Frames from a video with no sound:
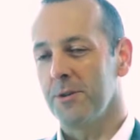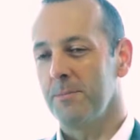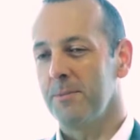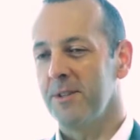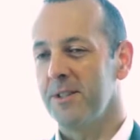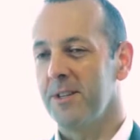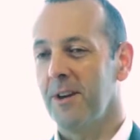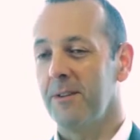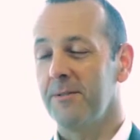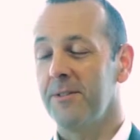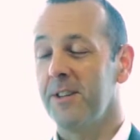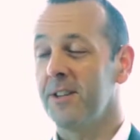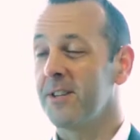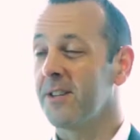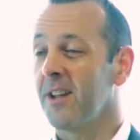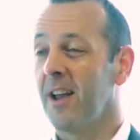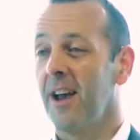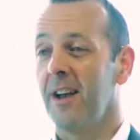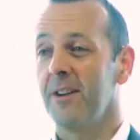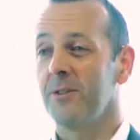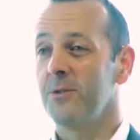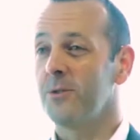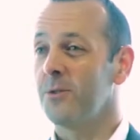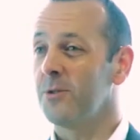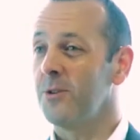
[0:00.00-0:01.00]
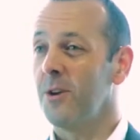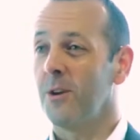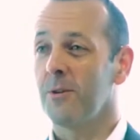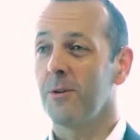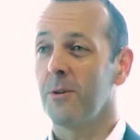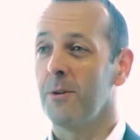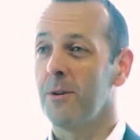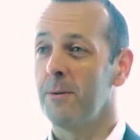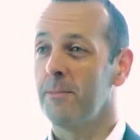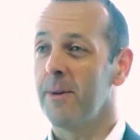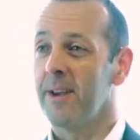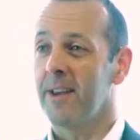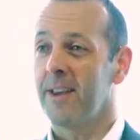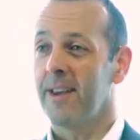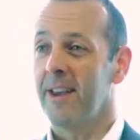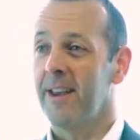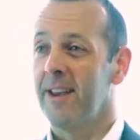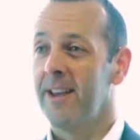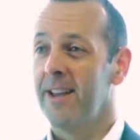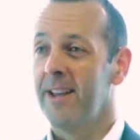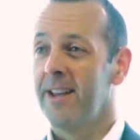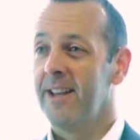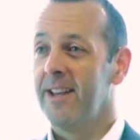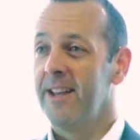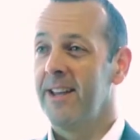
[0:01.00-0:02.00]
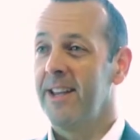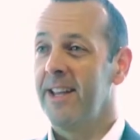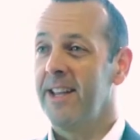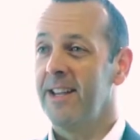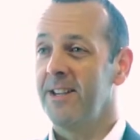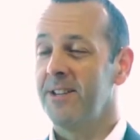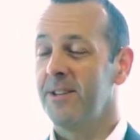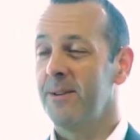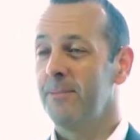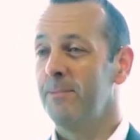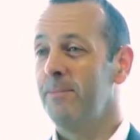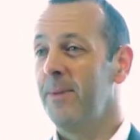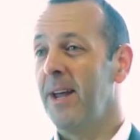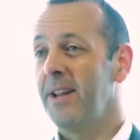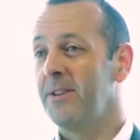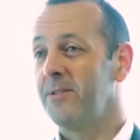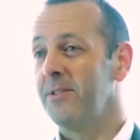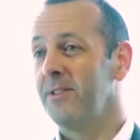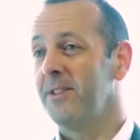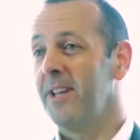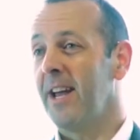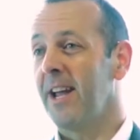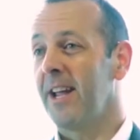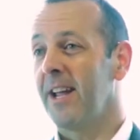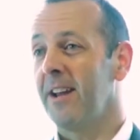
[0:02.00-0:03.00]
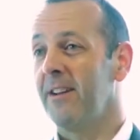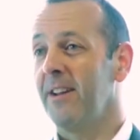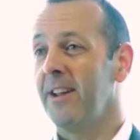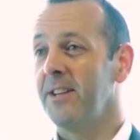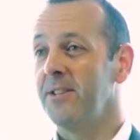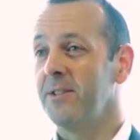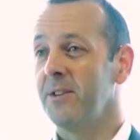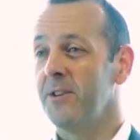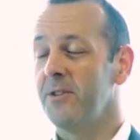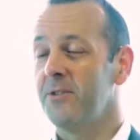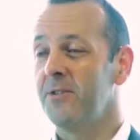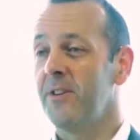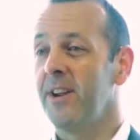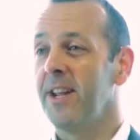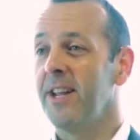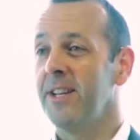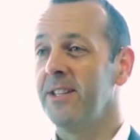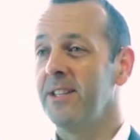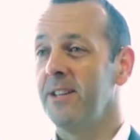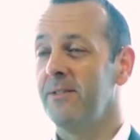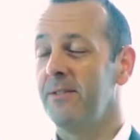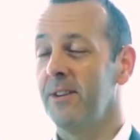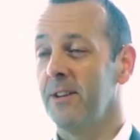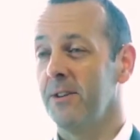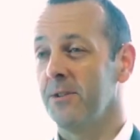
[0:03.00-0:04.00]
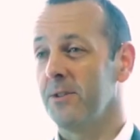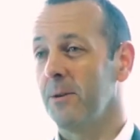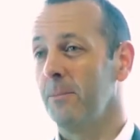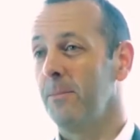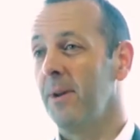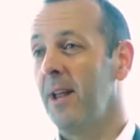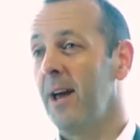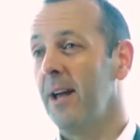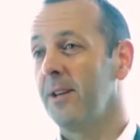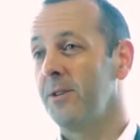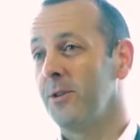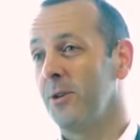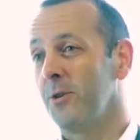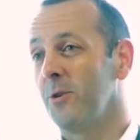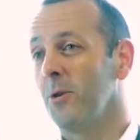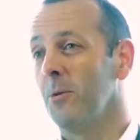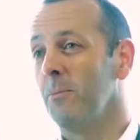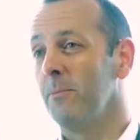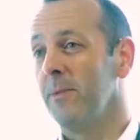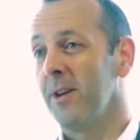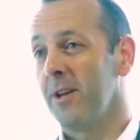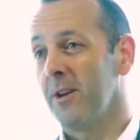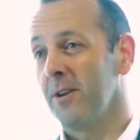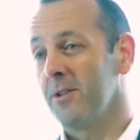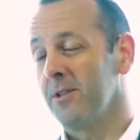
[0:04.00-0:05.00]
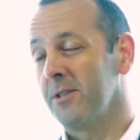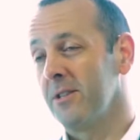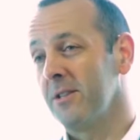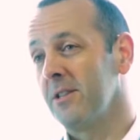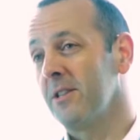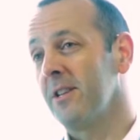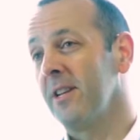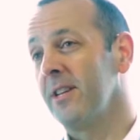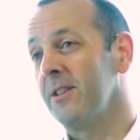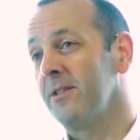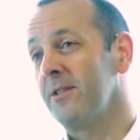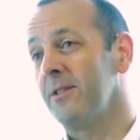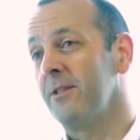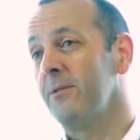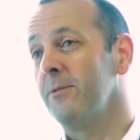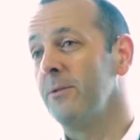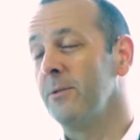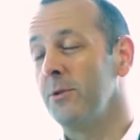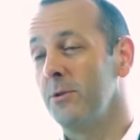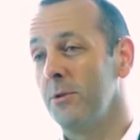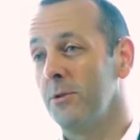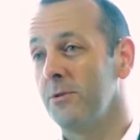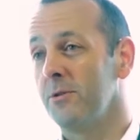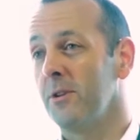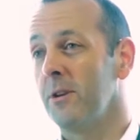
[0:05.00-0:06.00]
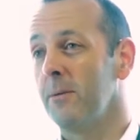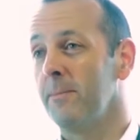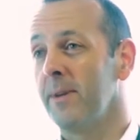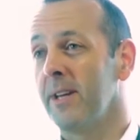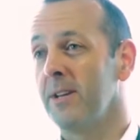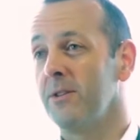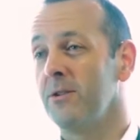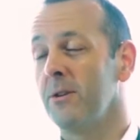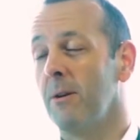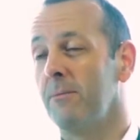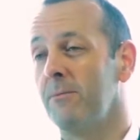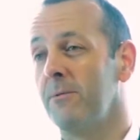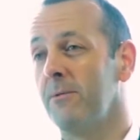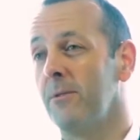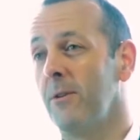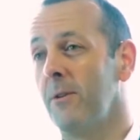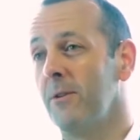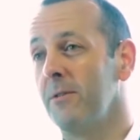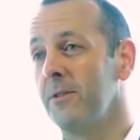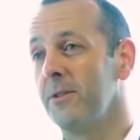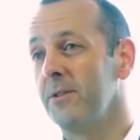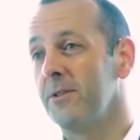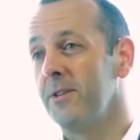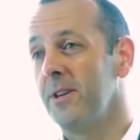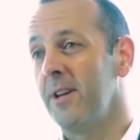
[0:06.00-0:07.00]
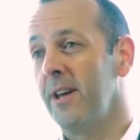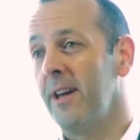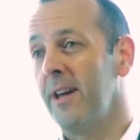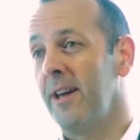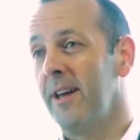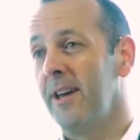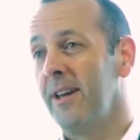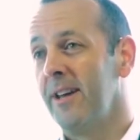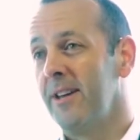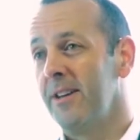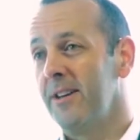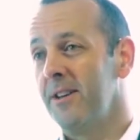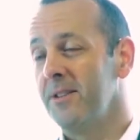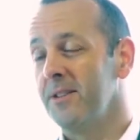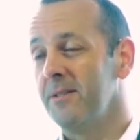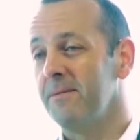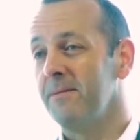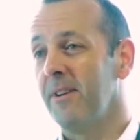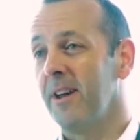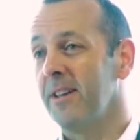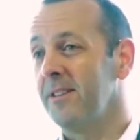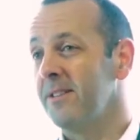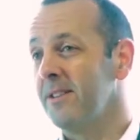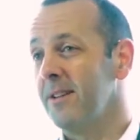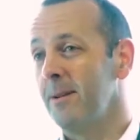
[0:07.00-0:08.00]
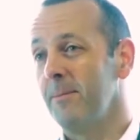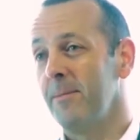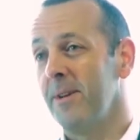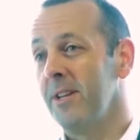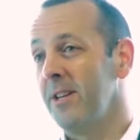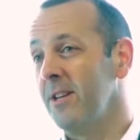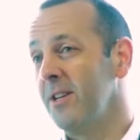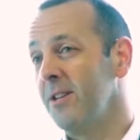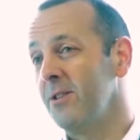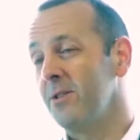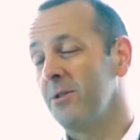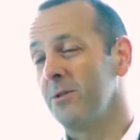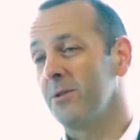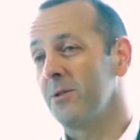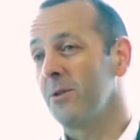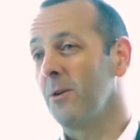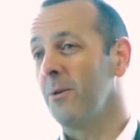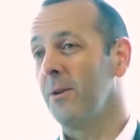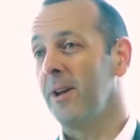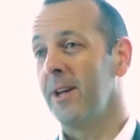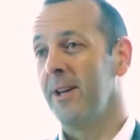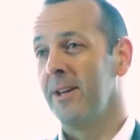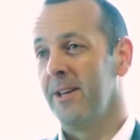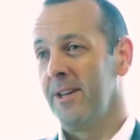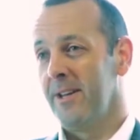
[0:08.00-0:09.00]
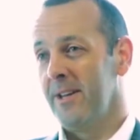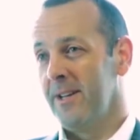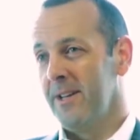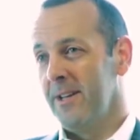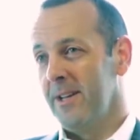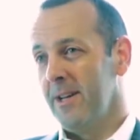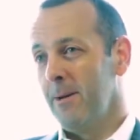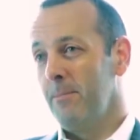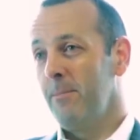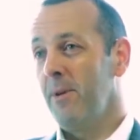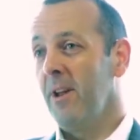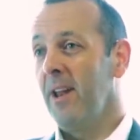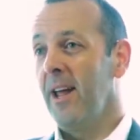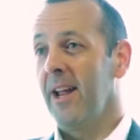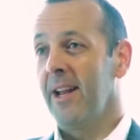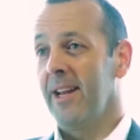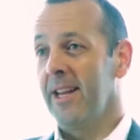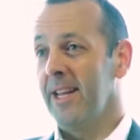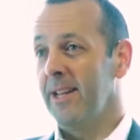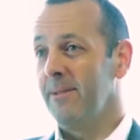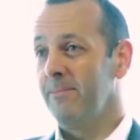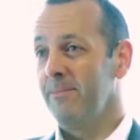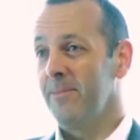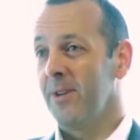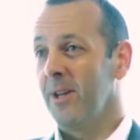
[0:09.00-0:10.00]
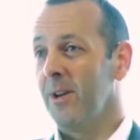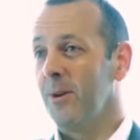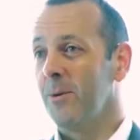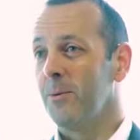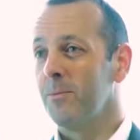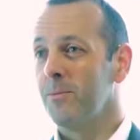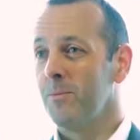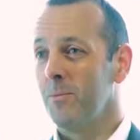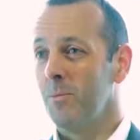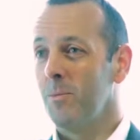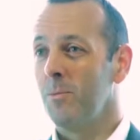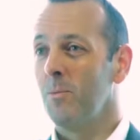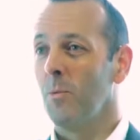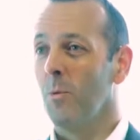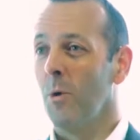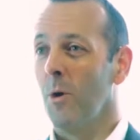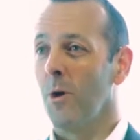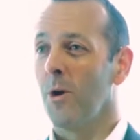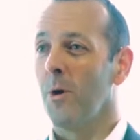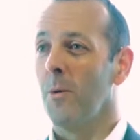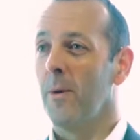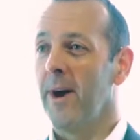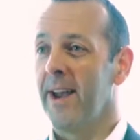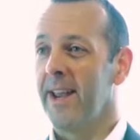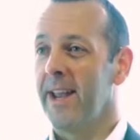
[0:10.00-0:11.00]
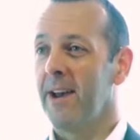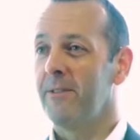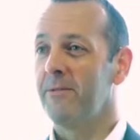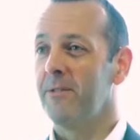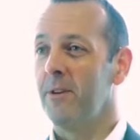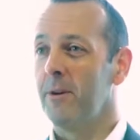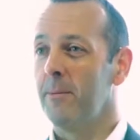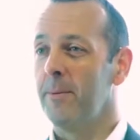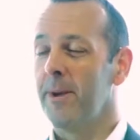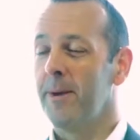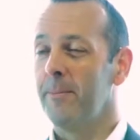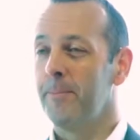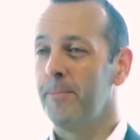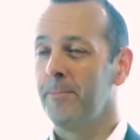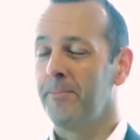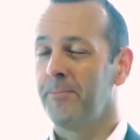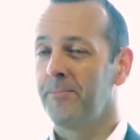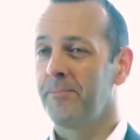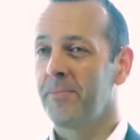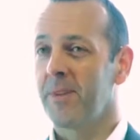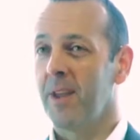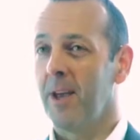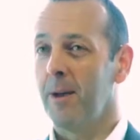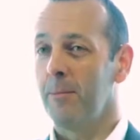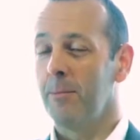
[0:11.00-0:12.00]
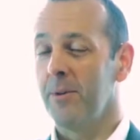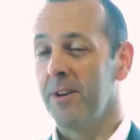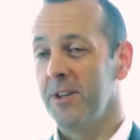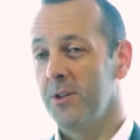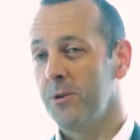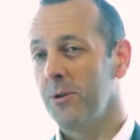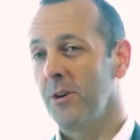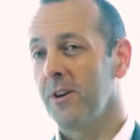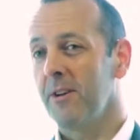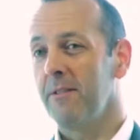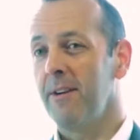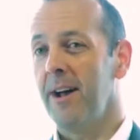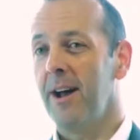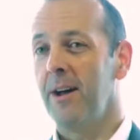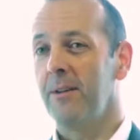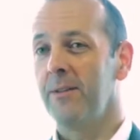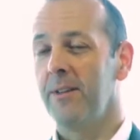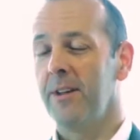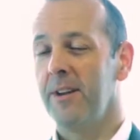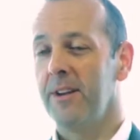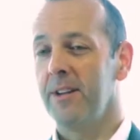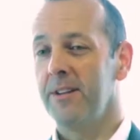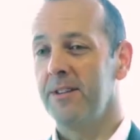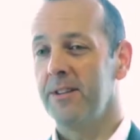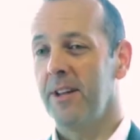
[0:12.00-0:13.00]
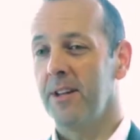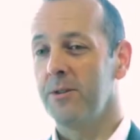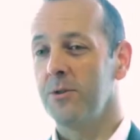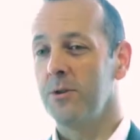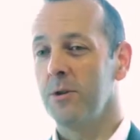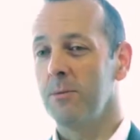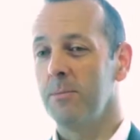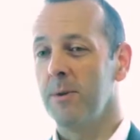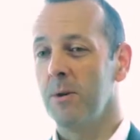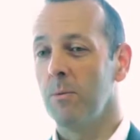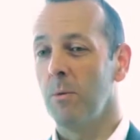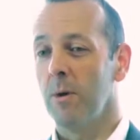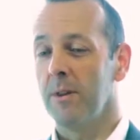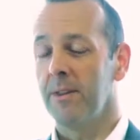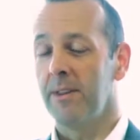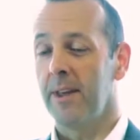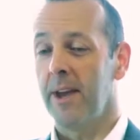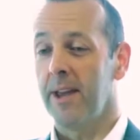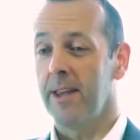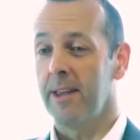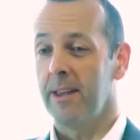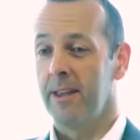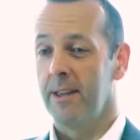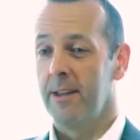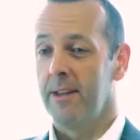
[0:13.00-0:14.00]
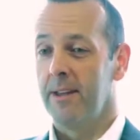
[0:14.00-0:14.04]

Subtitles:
to myself, this guy's just not going to make it. He's a painter and decorator trade. He feels obliged to come because the solicitor who's just done a big job for us has invited him, and he's just going to politely, walk away after a bit. But he stuck around, and he said to me one day,